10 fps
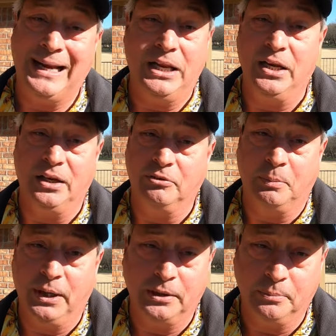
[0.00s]
I didn't
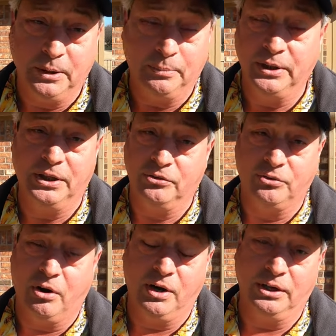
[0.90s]
expect to be able to get a
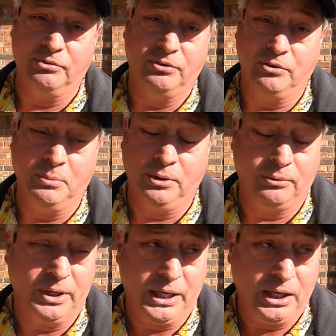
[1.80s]
Starlink system in
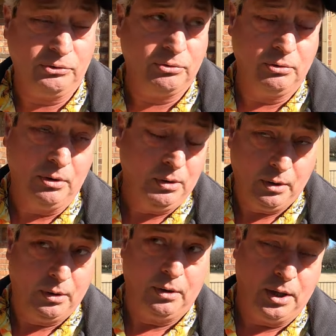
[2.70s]
three days.
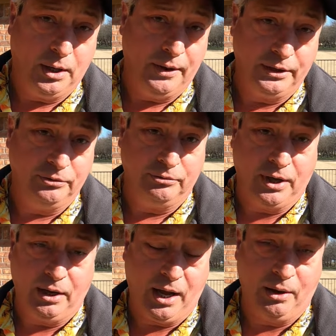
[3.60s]
Uh, that just,
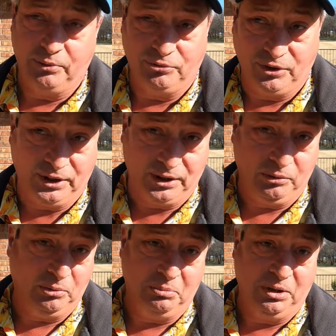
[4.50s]
I, I was thinking
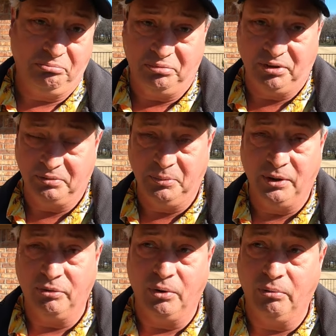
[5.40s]
it would be a six
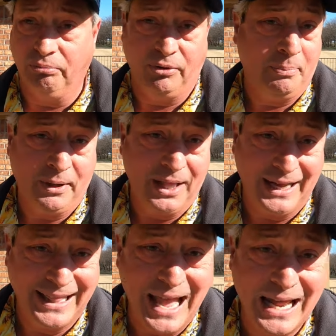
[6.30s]
month or something
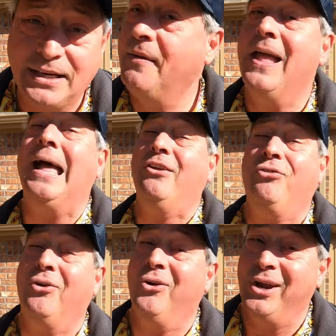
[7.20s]
like that.
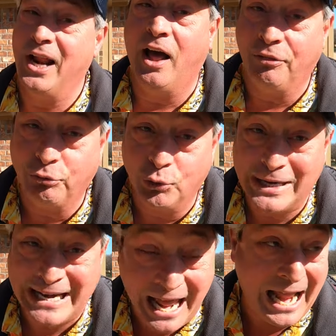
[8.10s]
Certainly not
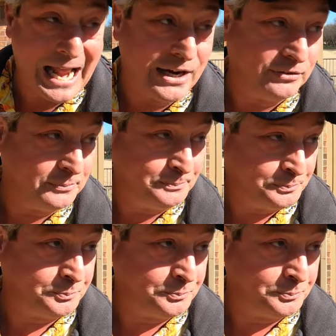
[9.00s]
three days.